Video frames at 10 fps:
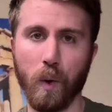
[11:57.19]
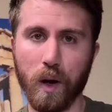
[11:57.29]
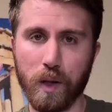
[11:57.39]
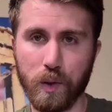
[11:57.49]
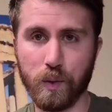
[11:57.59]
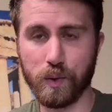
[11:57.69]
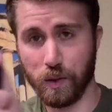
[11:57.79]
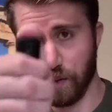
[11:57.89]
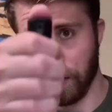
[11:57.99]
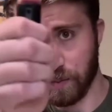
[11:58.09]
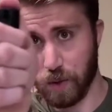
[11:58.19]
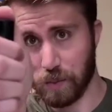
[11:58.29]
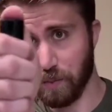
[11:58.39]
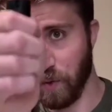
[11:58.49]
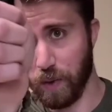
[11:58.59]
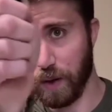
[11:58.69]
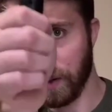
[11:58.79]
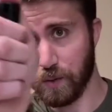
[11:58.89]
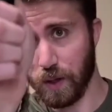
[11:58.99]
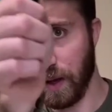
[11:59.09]
you want to use as much movement
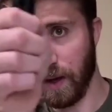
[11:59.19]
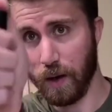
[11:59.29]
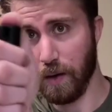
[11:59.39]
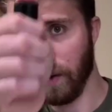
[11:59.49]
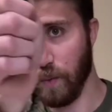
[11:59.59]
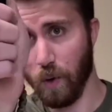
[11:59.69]
as you can